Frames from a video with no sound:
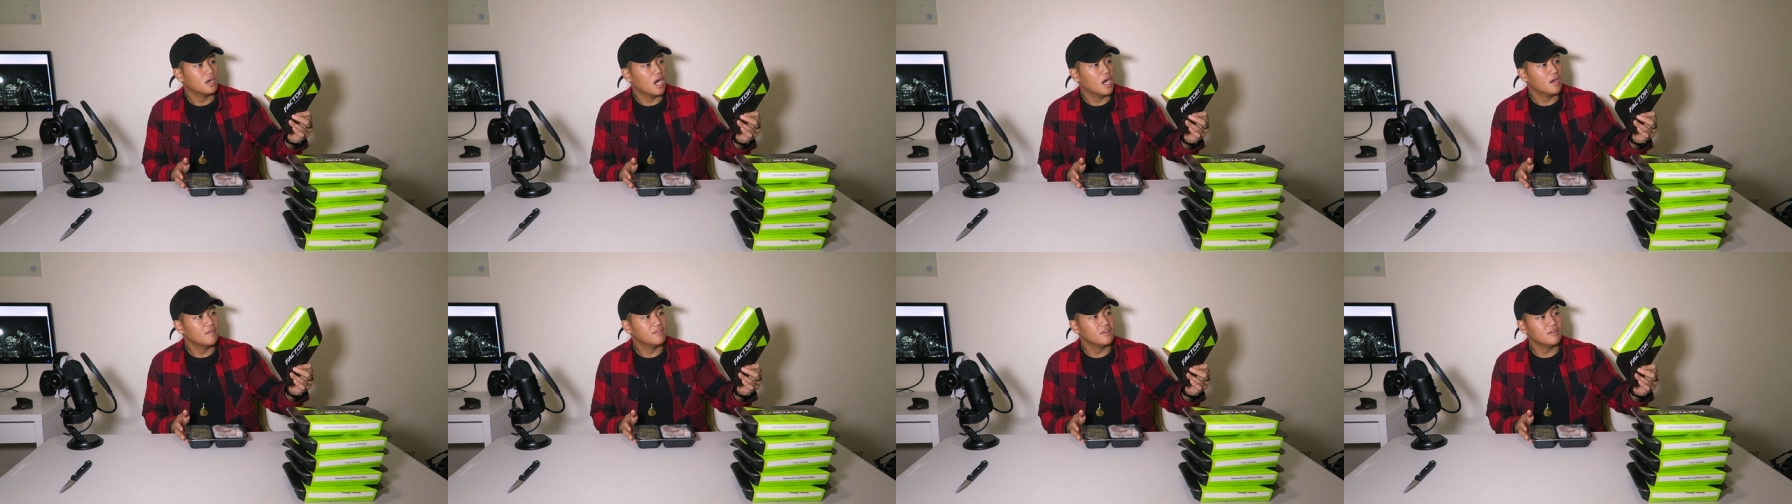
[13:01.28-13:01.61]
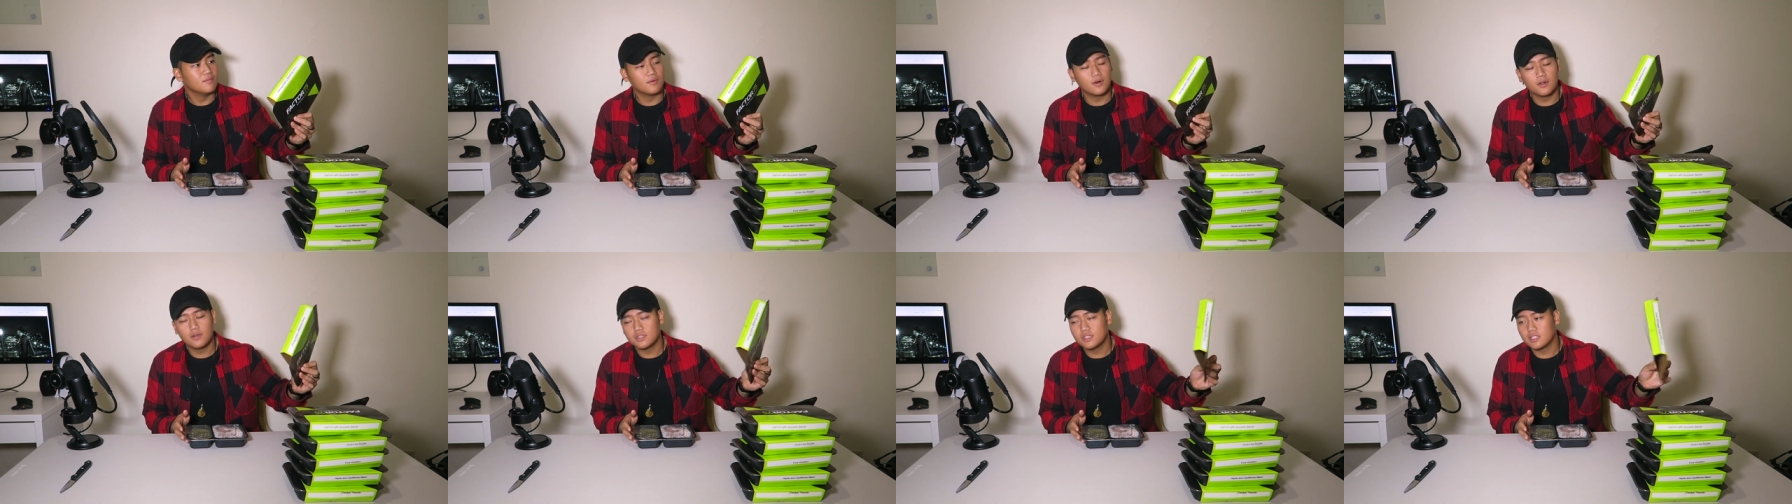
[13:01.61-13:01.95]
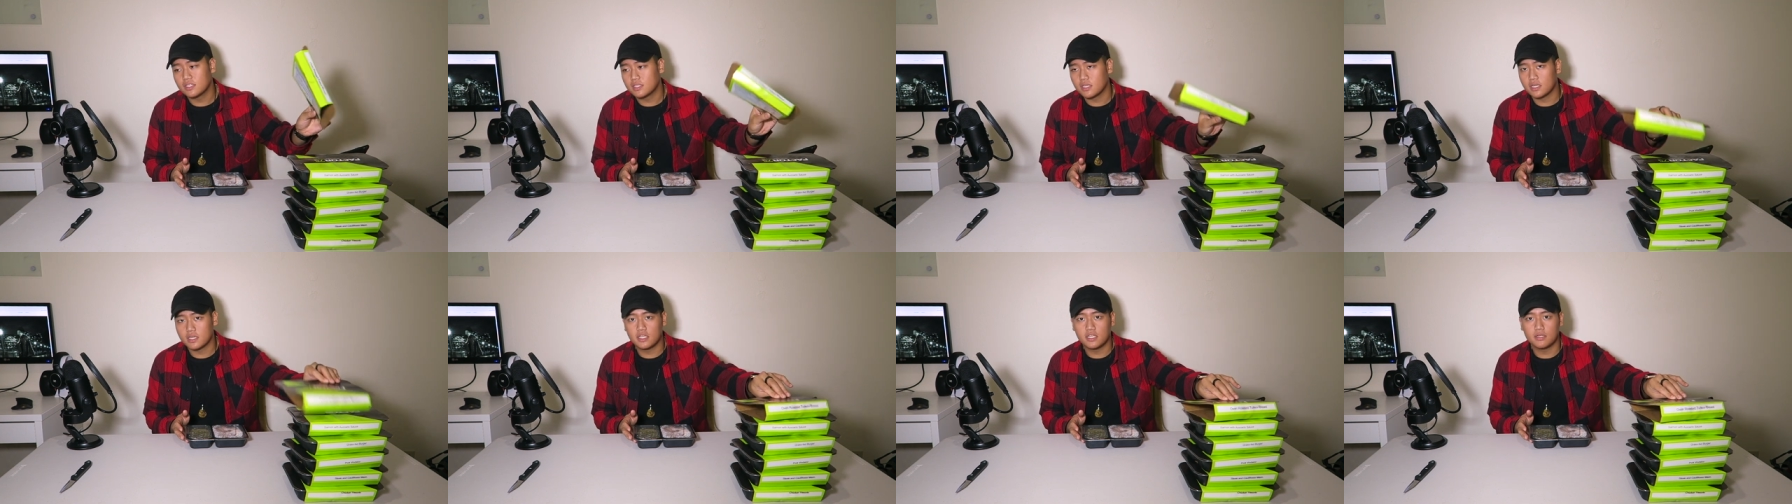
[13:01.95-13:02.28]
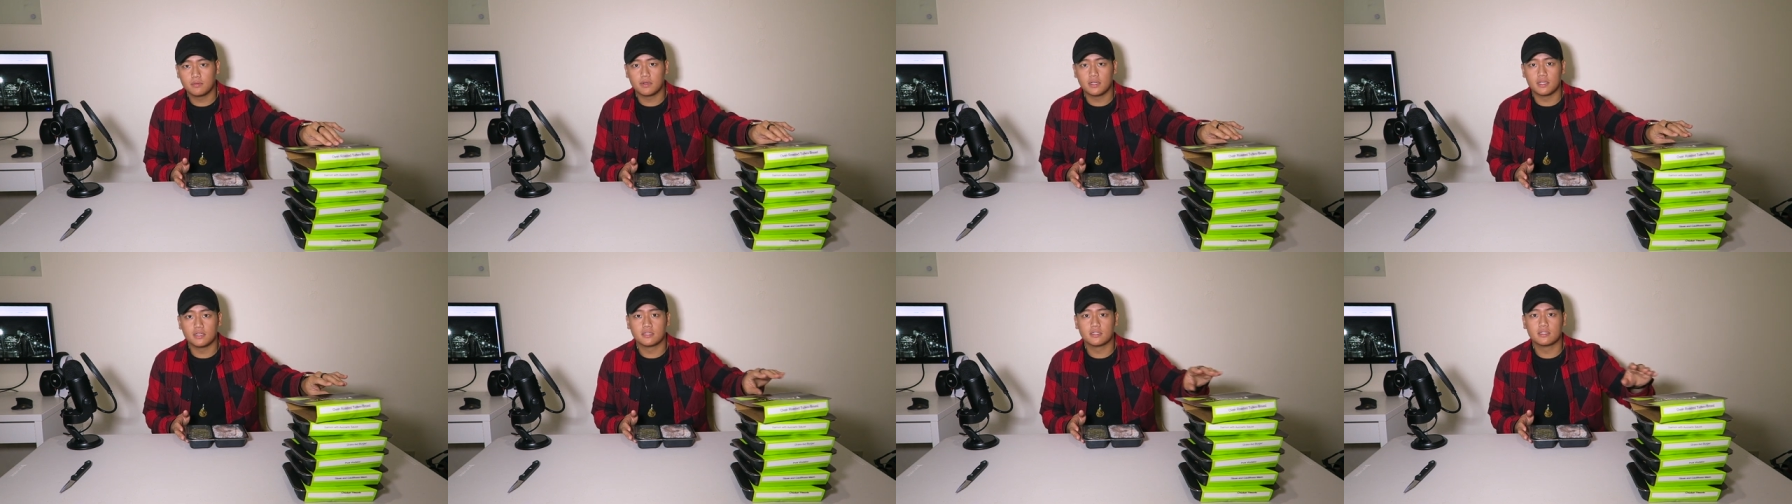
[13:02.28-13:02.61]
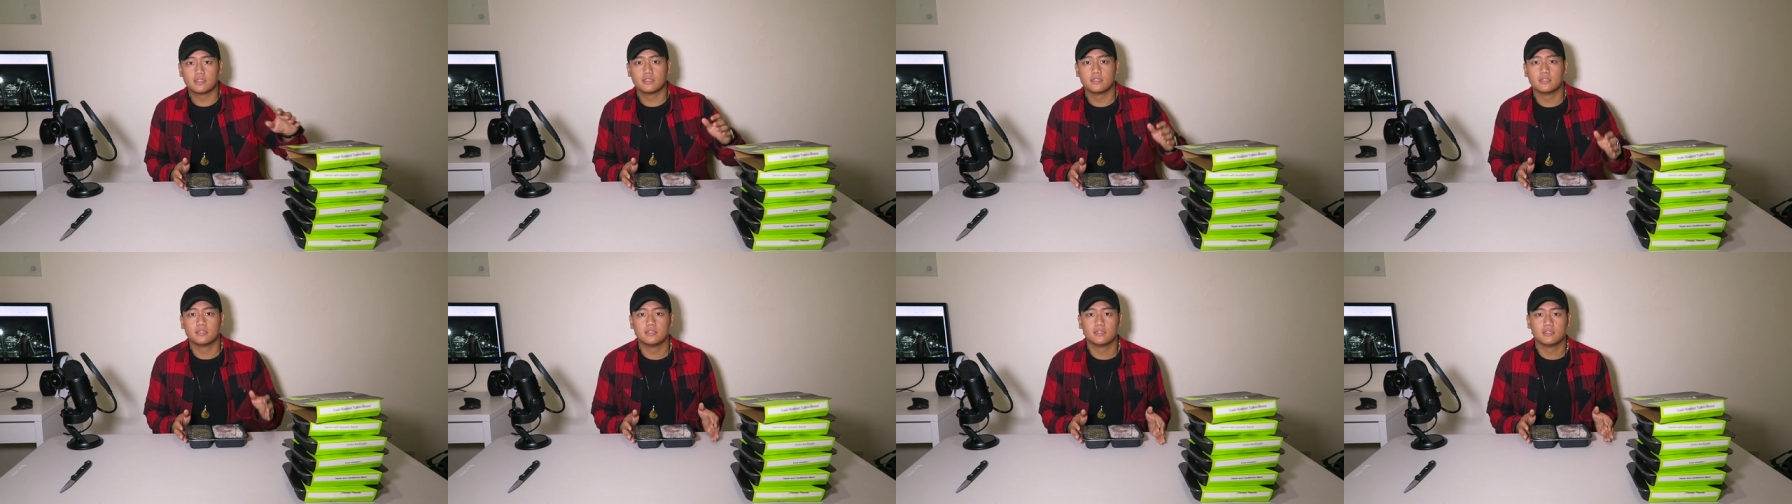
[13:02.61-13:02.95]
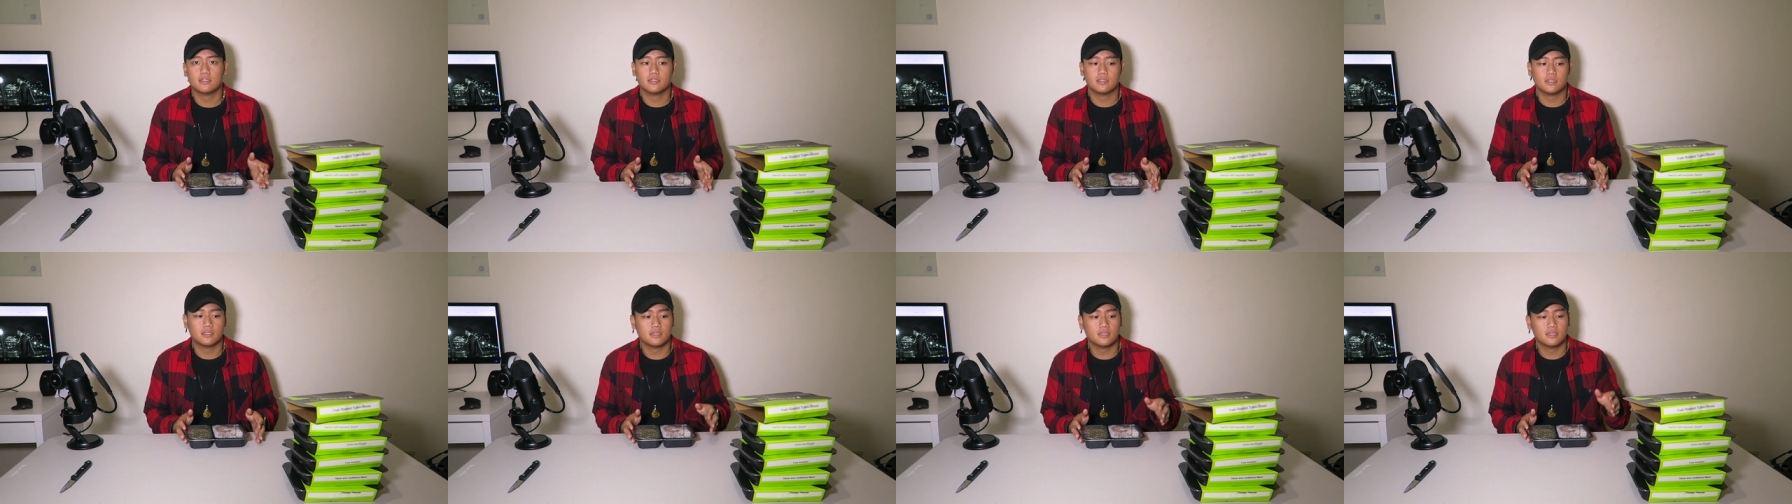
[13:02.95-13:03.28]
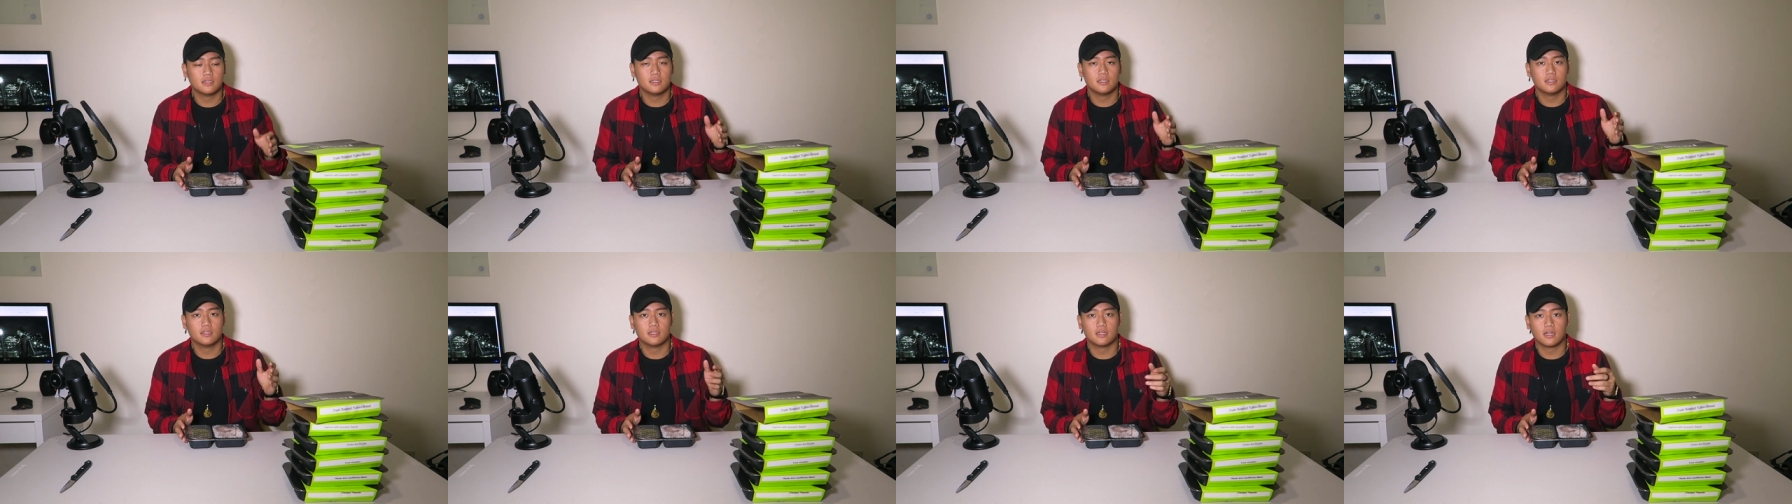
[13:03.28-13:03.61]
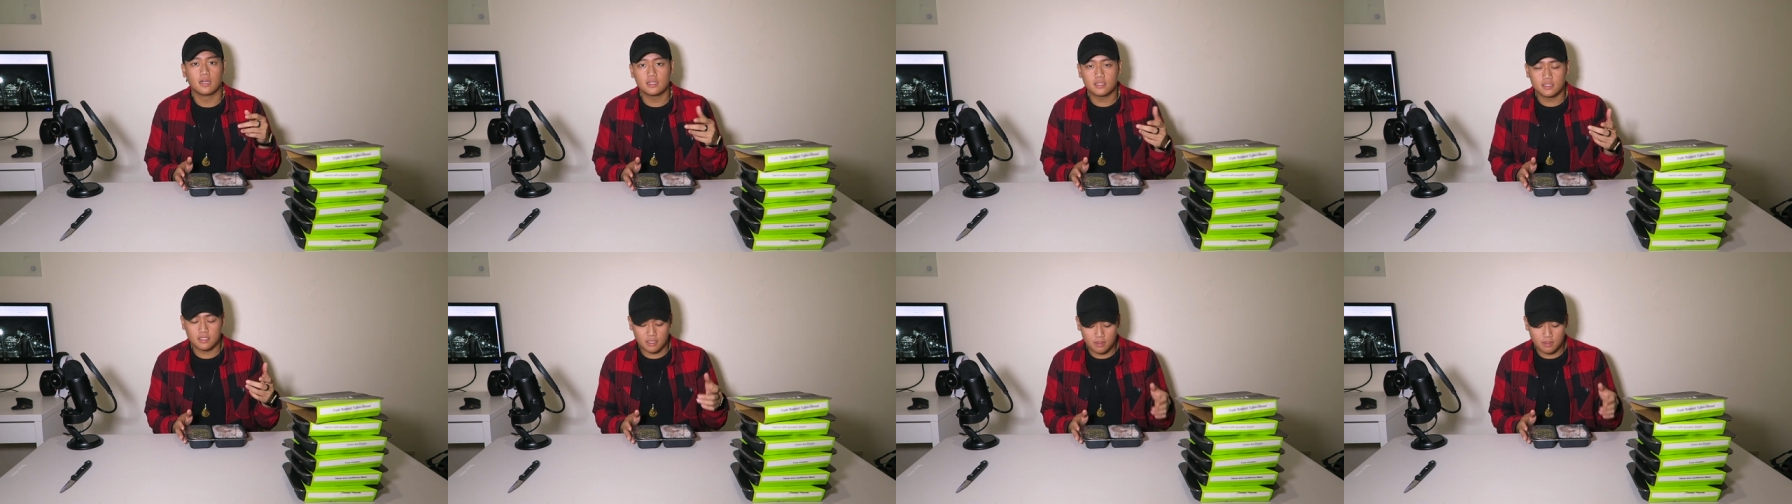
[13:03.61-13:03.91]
Oven roasted turkey breast. Not